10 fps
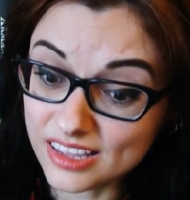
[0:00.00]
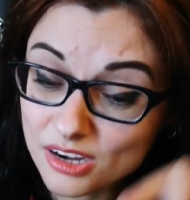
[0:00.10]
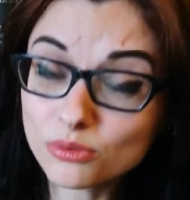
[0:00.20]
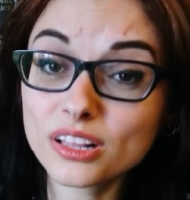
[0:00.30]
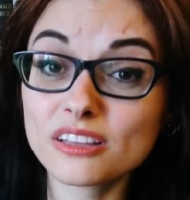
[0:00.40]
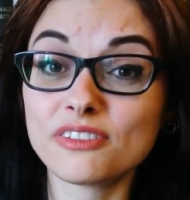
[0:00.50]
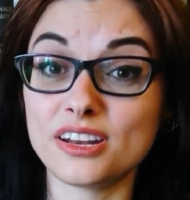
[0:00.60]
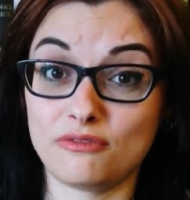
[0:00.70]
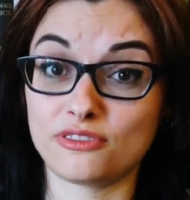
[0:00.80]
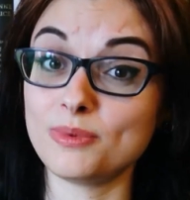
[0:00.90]

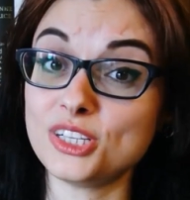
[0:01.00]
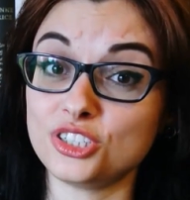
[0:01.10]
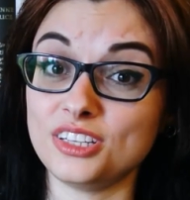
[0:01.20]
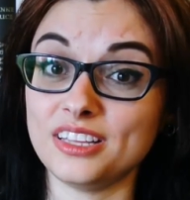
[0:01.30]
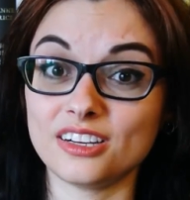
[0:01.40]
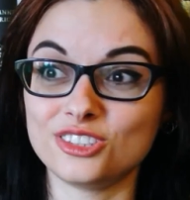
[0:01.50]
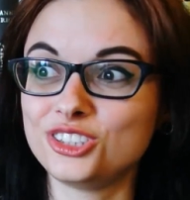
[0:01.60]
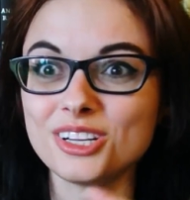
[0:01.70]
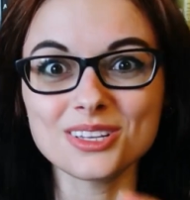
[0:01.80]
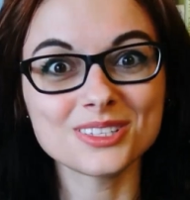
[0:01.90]
irrelevant information in there
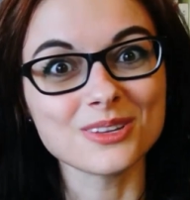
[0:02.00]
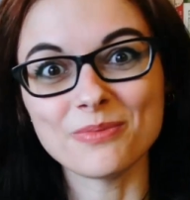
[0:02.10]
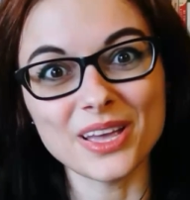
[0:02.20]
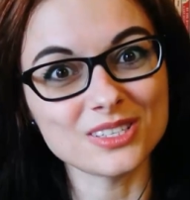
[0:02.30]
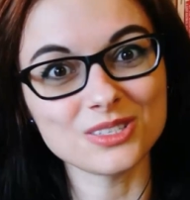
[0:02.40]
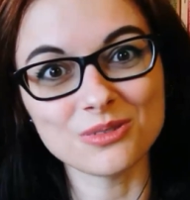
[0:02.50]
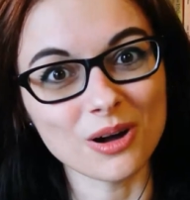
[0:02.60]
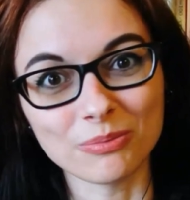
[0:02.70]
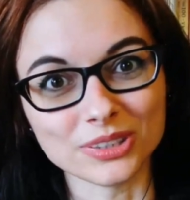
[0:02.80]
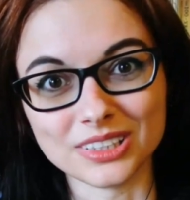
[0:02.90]
just to mess you
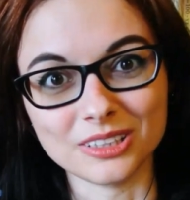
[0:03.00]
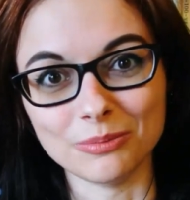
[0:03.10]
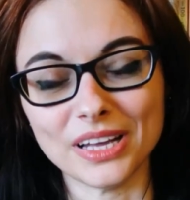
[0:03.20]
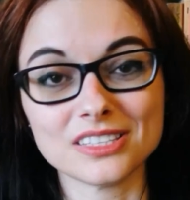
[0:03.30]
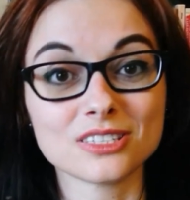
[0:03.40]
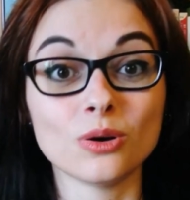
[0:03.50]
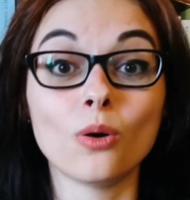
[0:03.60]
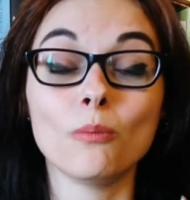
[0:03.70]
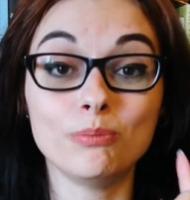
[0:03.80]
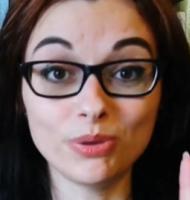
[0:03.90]
up a little bit.
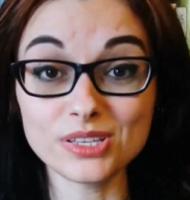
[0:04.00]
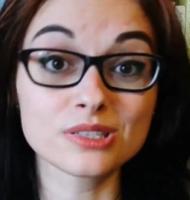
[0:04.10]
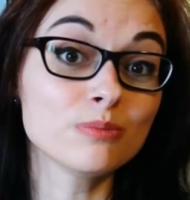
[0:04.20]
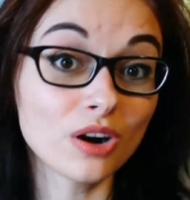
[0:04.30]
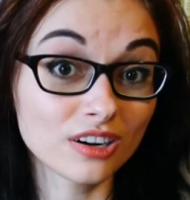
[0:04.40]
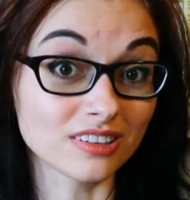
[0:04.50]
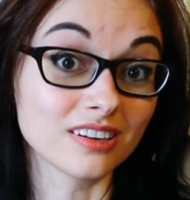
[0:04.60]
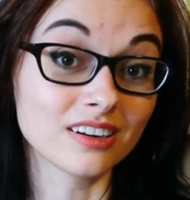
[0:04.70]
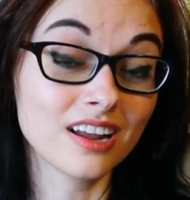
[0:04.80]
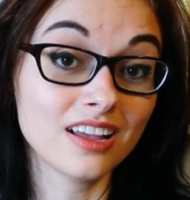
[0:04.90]
So be
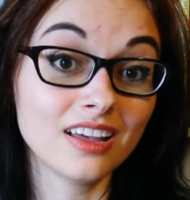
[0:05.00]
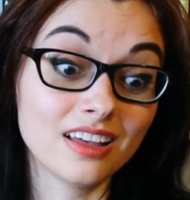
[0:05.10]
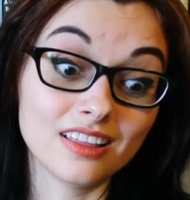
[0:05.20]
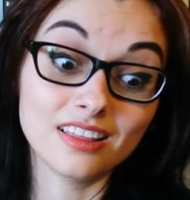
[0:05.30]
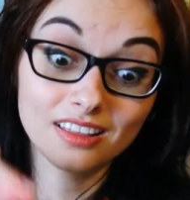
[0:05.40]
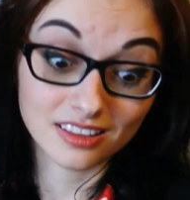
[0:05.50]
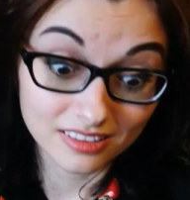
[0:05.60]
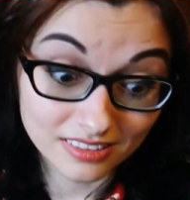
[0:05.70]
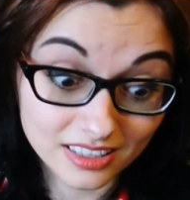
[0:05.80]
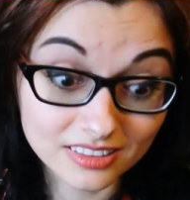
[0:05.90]
smarter
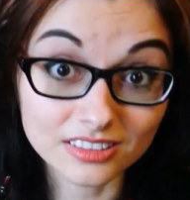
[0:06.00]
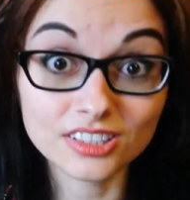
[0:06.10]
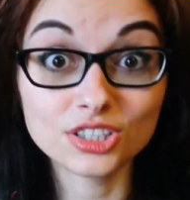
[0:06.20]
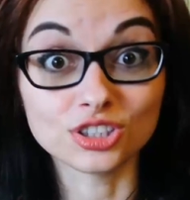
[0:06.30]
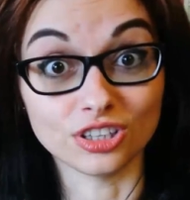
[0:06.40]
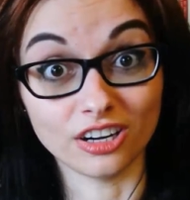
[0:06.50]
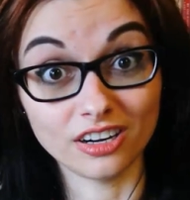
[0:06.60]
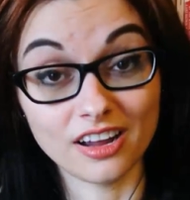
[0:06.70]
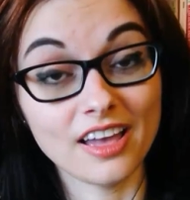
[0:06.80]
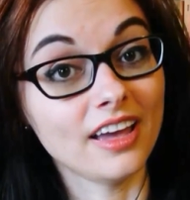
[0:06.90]
than the teacher
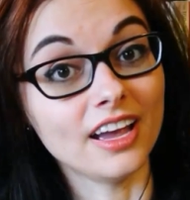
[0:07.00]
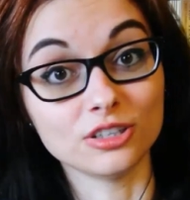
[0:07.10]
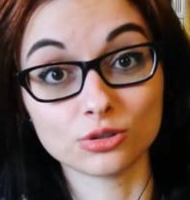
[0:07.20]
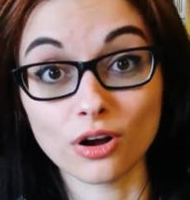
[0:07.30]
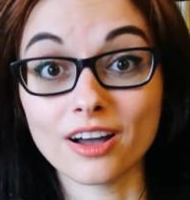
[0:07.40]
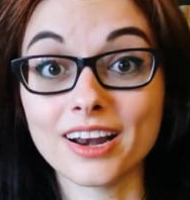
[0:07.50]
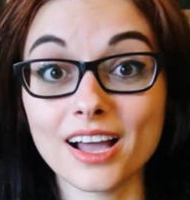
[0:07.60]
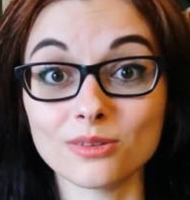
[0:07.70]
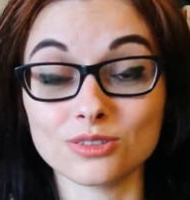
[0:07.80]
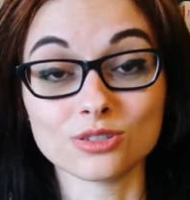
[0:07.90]
and draw it
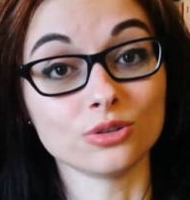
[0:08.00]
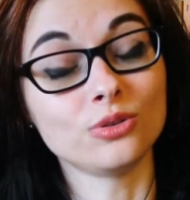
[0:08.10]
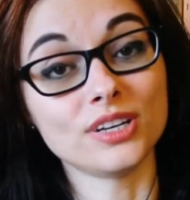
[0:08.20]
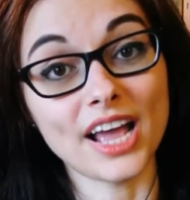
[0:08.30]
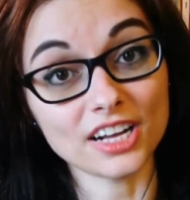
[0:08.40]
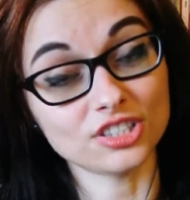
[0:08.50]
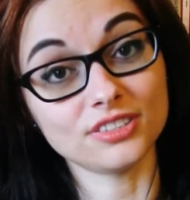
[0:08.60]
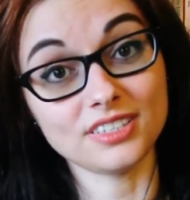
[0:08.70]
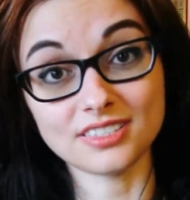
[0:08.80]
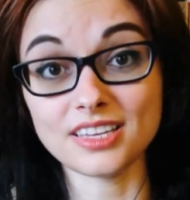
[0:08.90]
out so you can
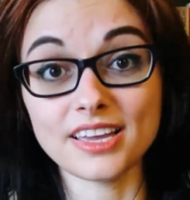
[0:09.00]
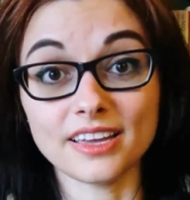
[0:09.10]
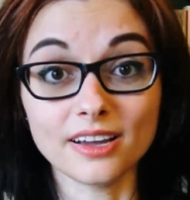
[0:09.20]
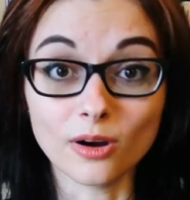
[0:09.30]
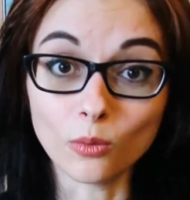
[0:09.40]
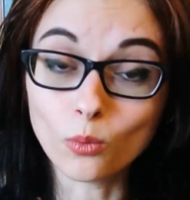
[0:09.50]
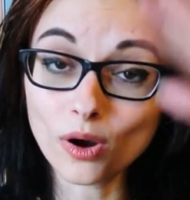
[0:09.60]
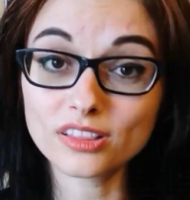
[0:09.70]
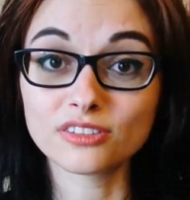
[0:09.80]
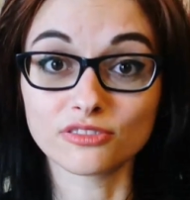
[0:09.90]
actually see
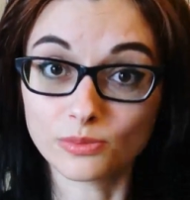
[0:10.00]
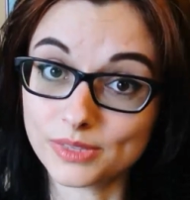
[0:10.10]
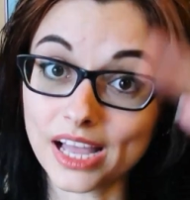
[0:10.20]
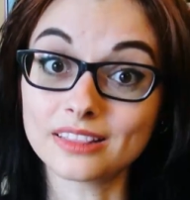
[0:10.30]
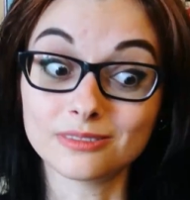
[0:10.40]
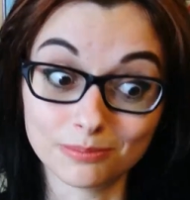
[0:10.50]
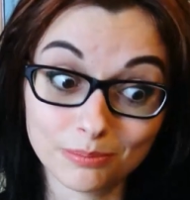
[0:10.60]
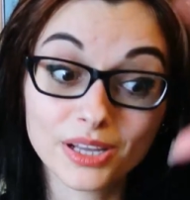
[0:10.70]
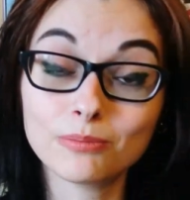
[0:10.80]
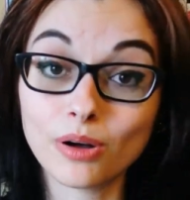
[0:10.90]
what from that
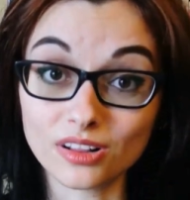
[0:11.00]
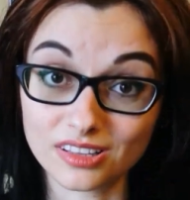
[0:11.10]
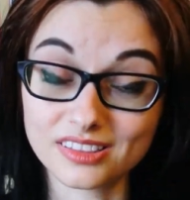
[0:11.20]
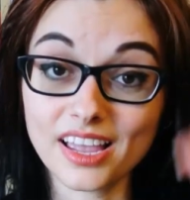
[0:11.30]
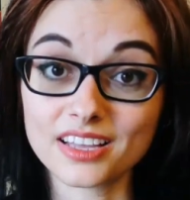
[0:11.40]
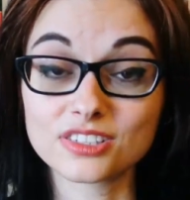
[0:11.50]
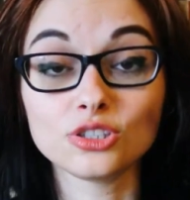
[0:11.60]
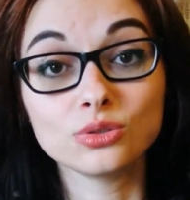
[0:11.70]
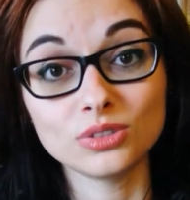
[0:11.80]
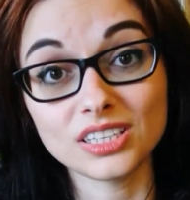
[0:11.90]
big bulk of text
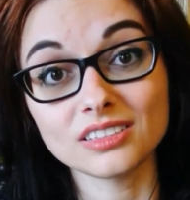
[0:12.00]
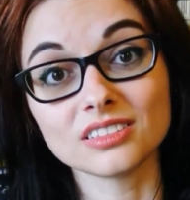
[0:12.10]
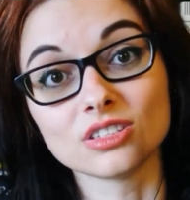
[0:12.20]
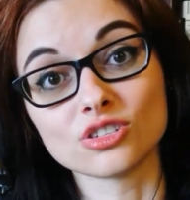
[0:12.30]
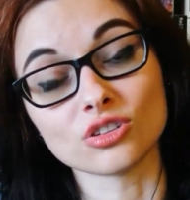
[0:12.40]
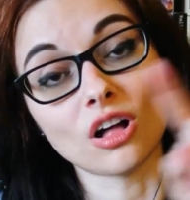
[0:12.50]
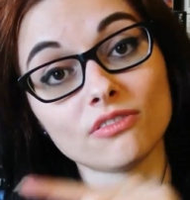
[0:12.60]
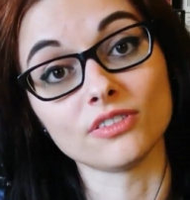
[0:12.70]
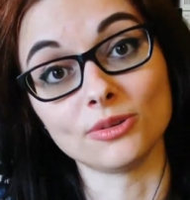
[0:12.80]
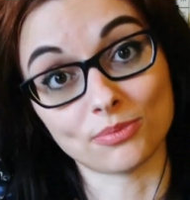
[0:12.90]
you need to
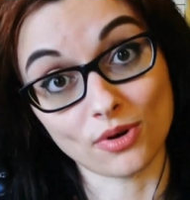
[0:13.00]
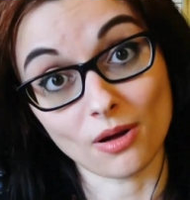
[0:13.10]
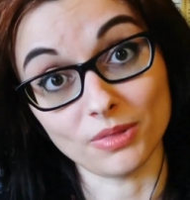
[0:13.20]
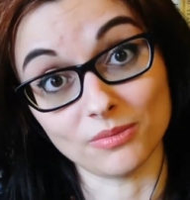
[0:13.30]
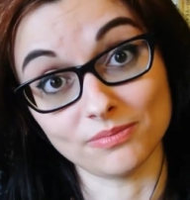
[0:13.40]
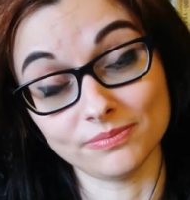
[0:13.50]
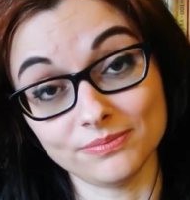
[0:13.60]
solve the problem.